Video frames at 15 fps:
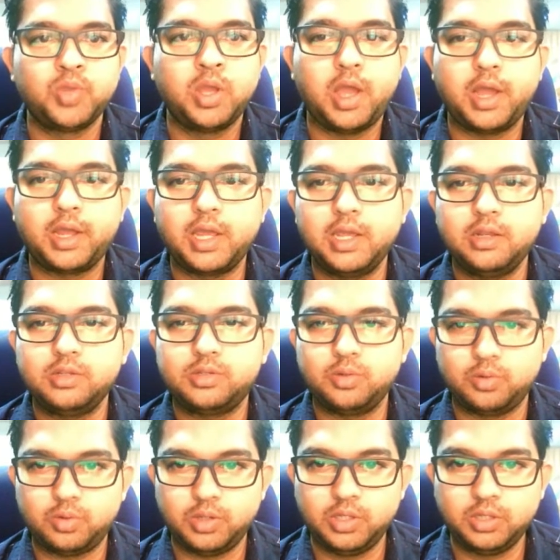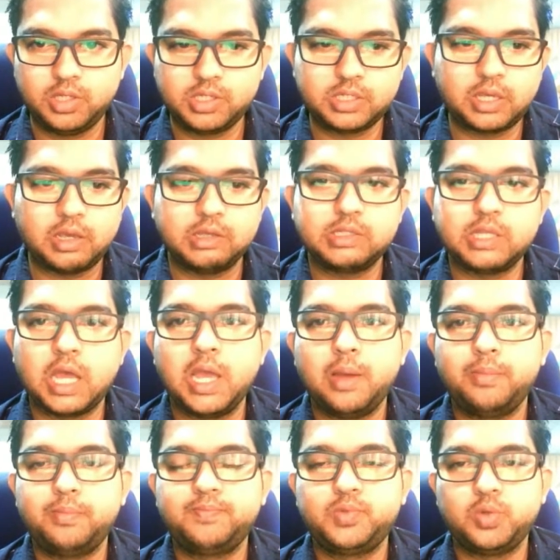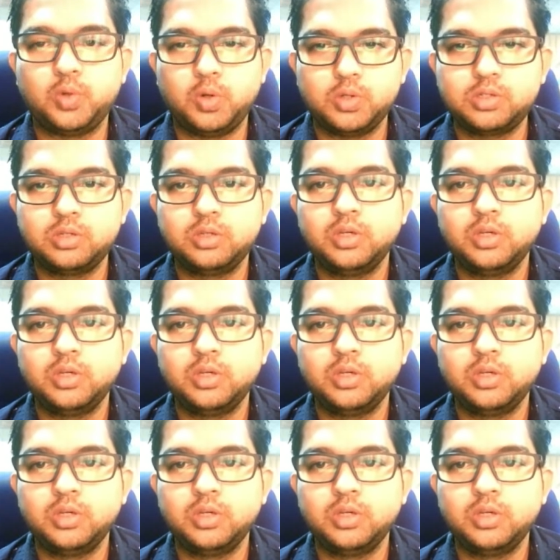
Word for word: Again, so in this case I have chose